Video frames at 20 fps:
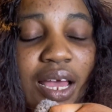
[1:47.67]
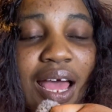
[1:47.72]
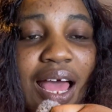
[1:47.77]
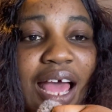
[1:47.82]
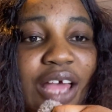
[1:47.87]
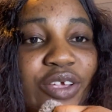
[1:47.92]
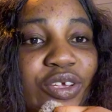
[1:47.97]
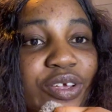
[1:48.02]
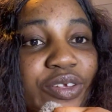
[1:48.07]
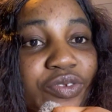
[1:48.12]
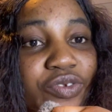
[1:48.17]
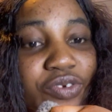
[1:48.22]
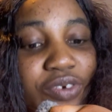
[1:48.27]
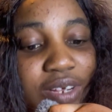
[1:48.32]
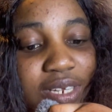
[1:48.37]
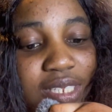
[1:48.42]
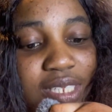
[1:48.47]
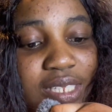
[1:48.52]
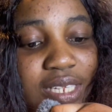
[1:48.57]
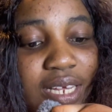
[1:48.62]
Are you
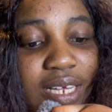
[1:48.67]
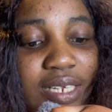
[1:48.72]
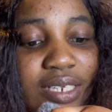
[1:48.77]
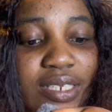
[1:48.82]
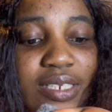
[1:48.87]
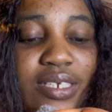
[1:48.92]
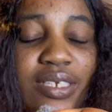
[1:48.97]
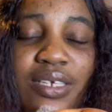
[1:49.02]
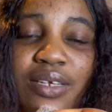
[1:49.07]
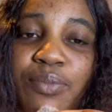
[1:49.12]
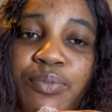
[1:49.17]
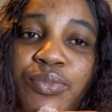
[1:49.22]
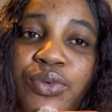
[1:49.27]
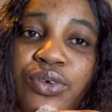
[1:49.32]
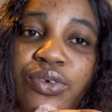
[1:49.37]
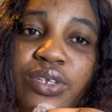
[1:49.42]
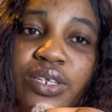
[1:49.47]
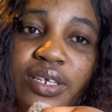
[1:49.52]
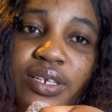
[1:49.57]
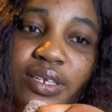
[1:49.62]
interested in
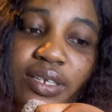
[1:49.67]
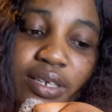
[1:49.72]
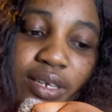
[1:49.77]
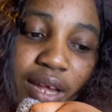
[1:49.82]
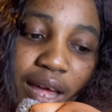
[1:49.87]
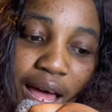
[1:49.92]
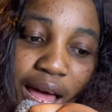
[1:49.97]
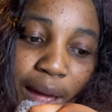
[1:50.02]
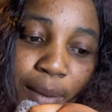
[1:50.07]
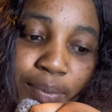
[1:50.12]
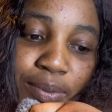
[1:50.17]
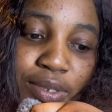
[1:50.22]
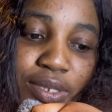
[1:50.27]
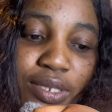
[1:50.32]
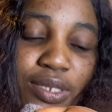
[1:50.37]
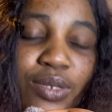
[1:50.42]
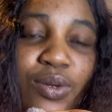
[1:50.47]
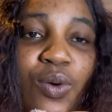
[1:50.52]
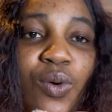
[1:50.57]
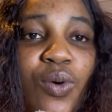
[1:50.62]
building apps?